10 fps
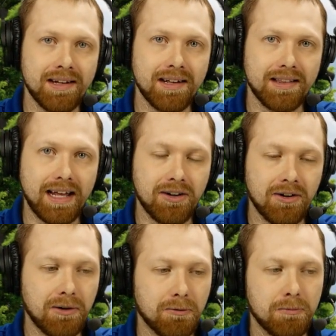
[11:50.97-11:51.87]
they
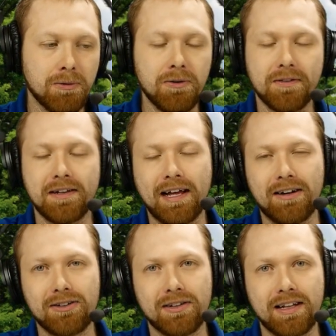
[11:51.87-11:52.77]
couldn't remove the
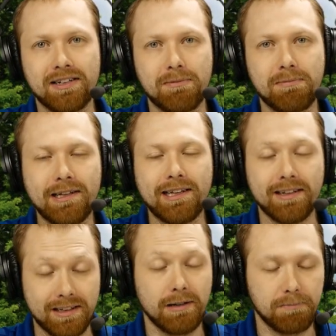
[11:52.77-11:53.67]
nail, so they
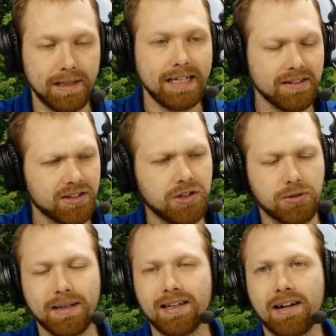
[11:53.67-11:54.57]
simply
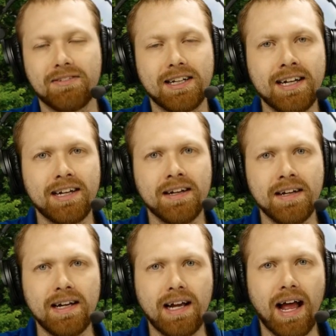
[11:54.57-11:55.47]
left it in.
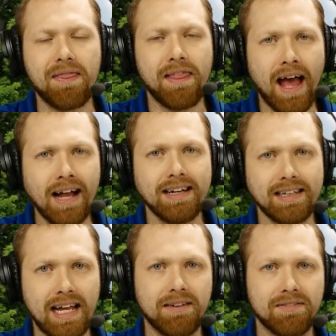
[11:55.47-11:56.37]
And that
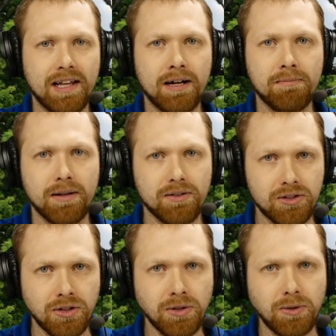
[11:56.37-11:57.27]
gave them
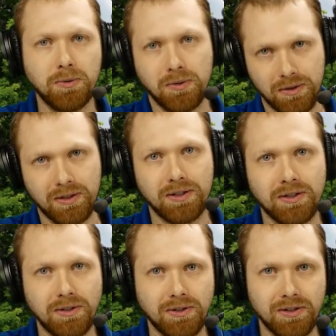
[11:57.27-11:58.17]
two
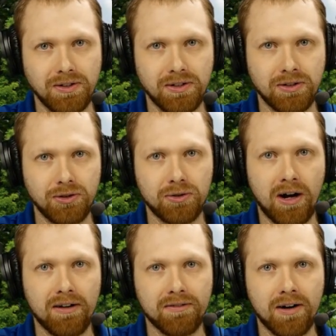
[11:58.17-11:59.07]
conclusions to
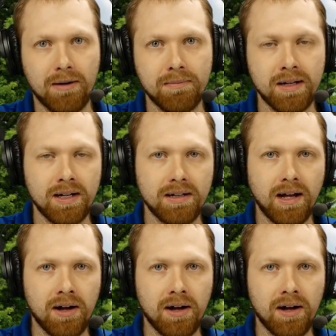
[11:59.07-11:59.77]
draw from. Not